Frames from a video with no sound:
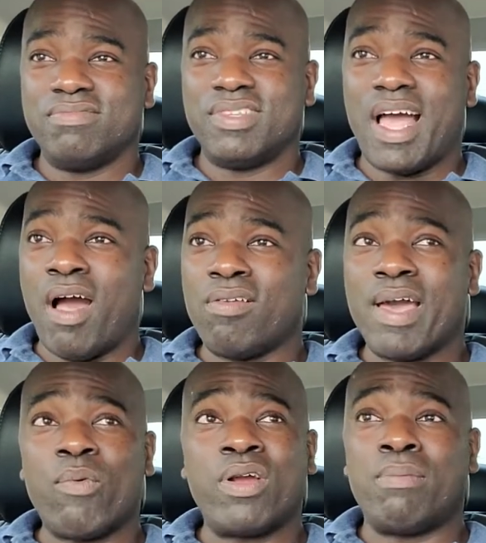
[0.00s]
I don't
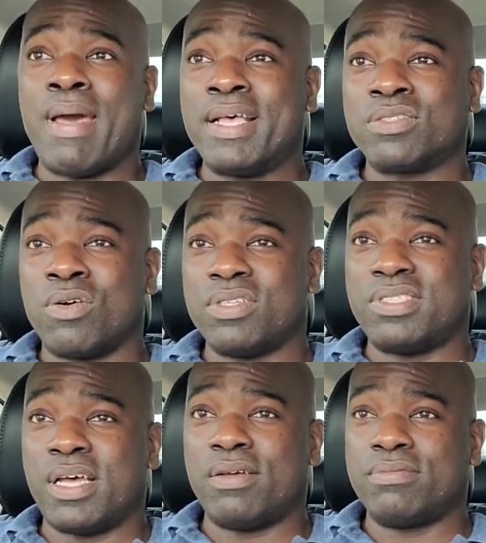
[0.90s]
like wearing a mask all the
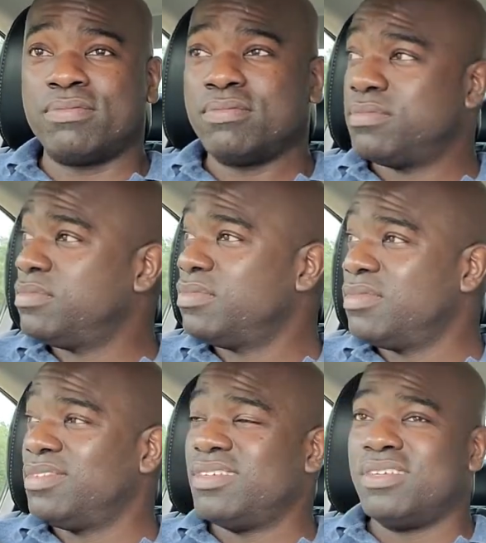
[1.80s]

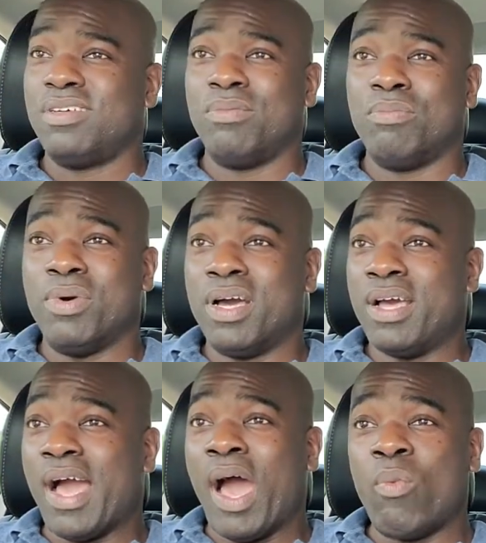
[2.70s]
time,
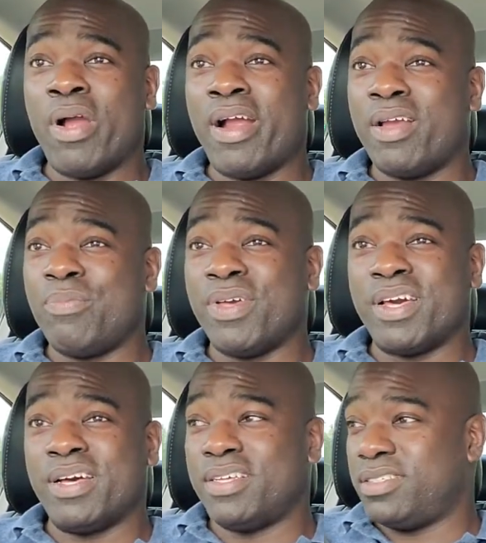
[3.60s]
but I wear it
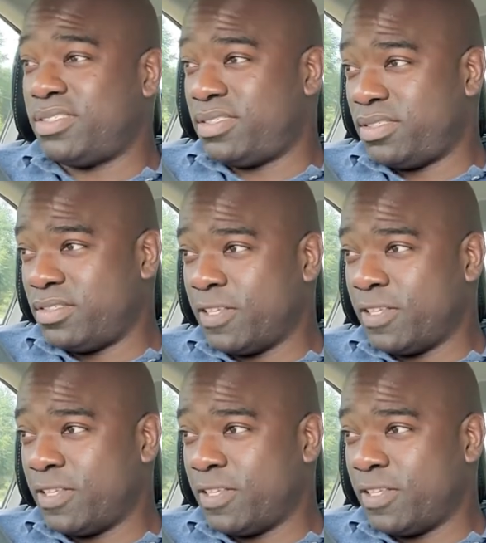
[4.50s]
because